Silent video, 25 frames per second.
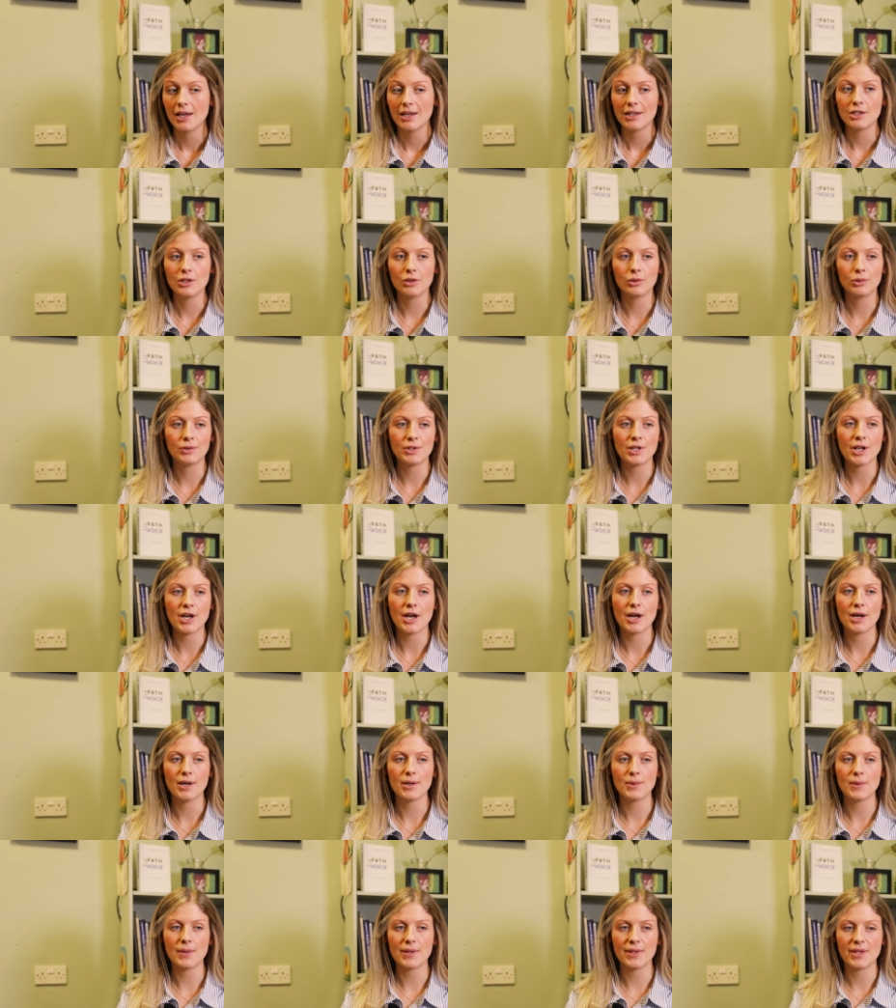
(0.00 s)
you'll
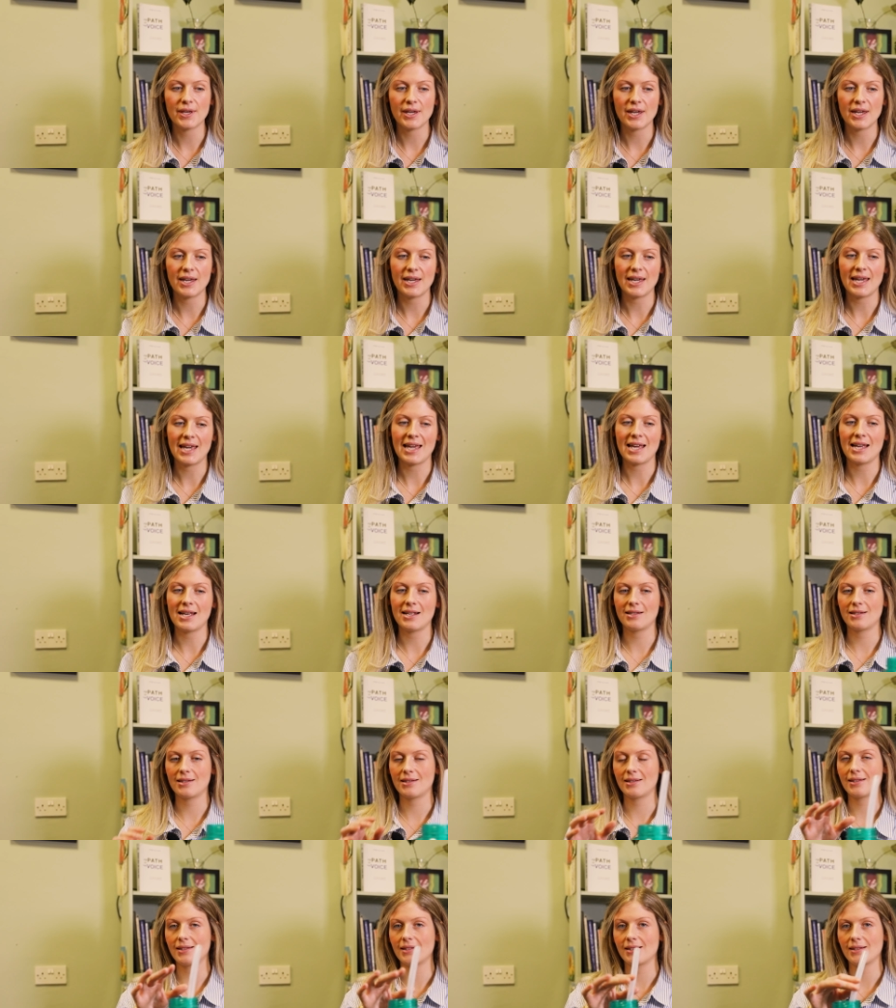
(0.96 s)
know that
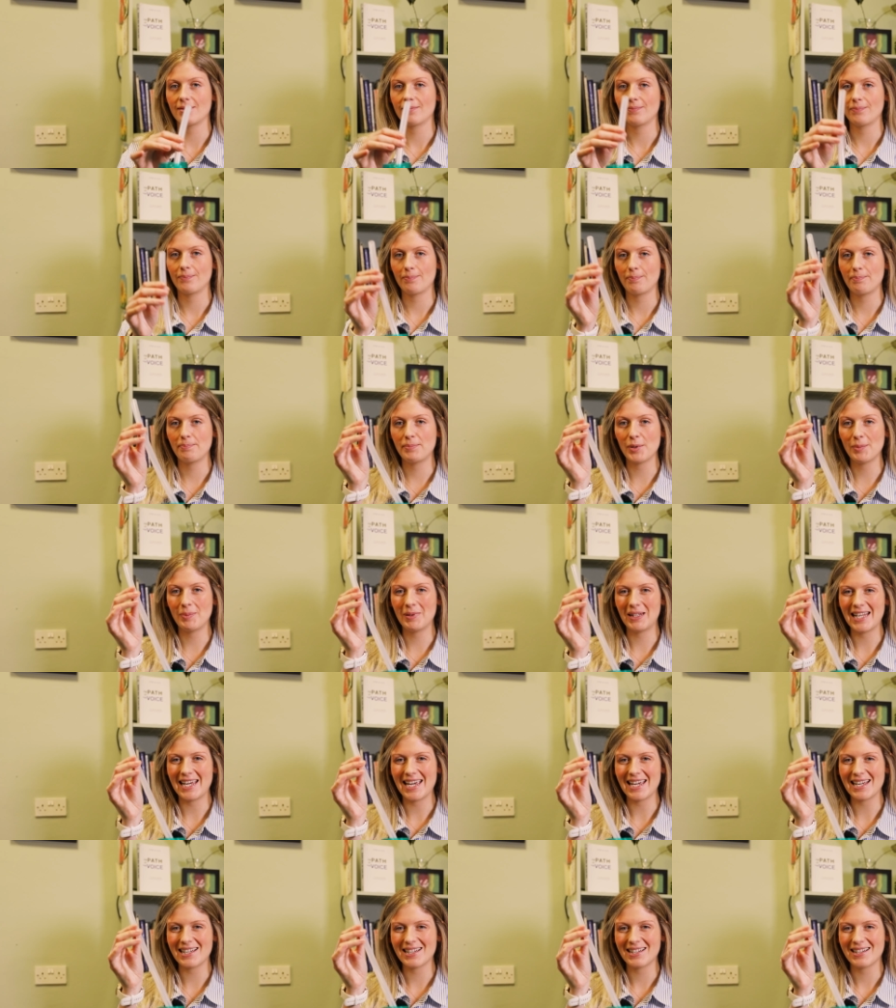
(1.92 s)
it's
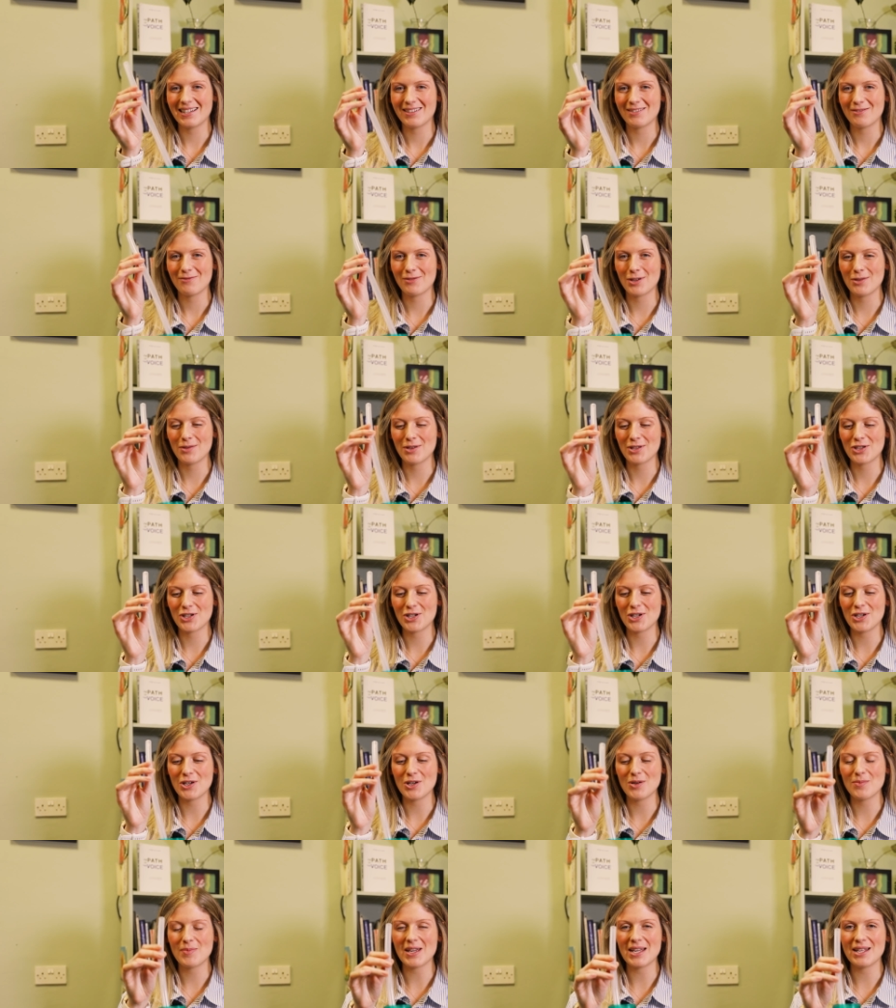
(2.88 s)
bubbling through a
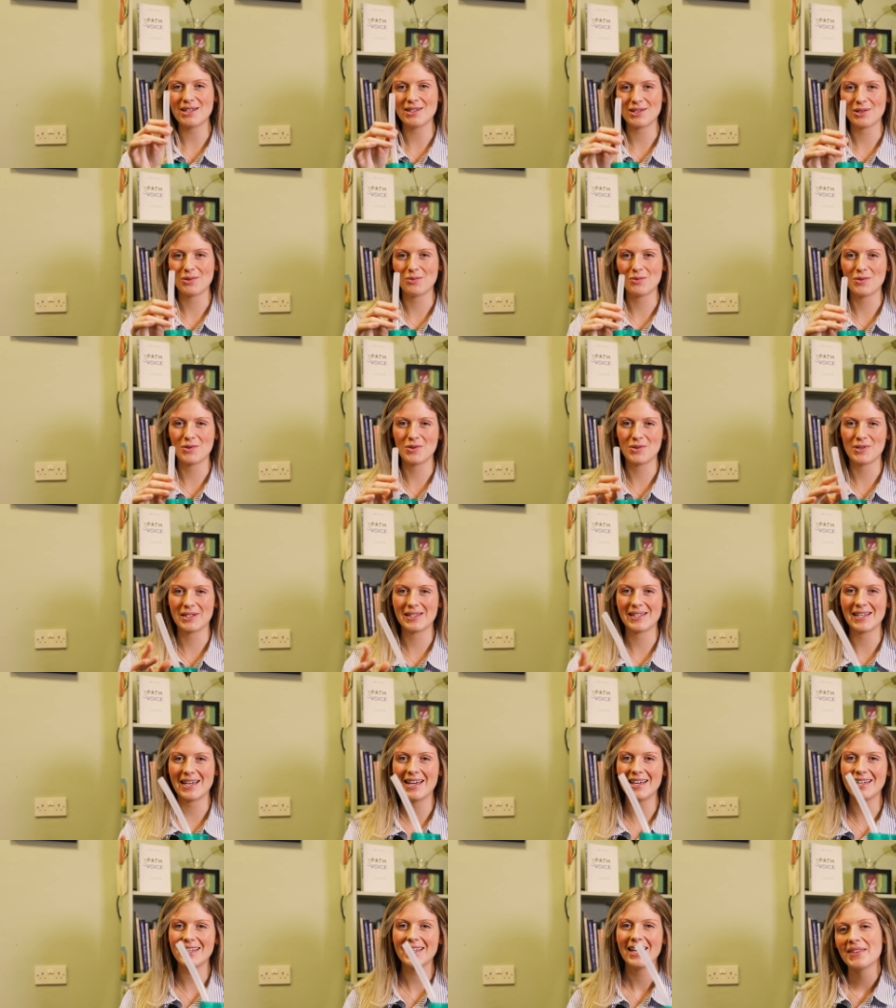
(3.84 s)
tube into
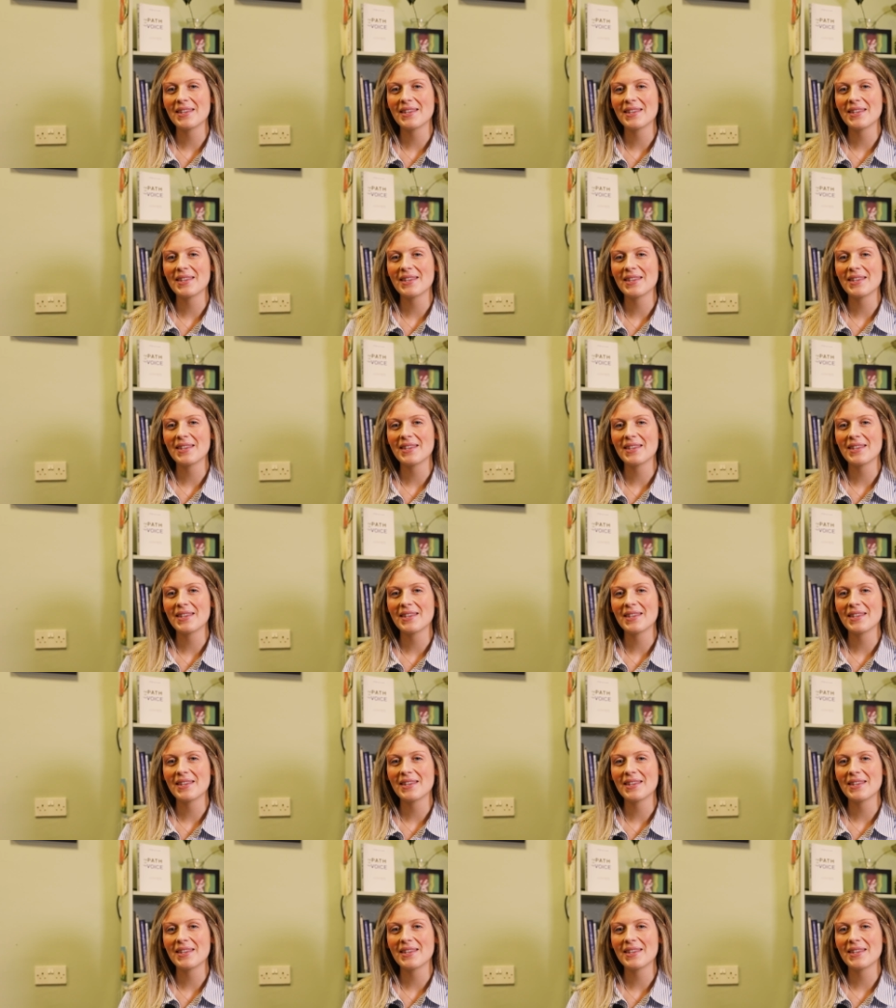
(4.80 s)
water.